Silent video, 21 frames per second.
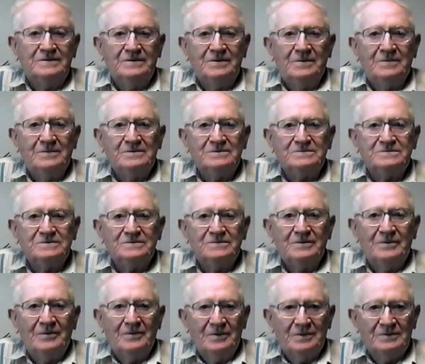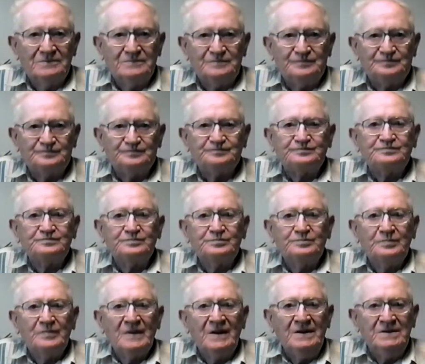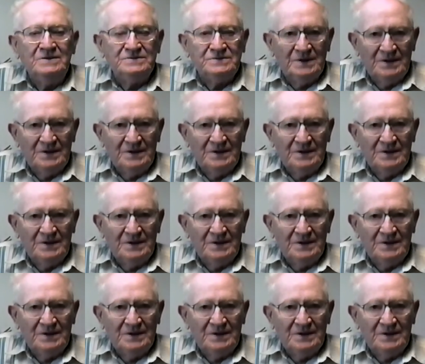He lives here in St. Mary's.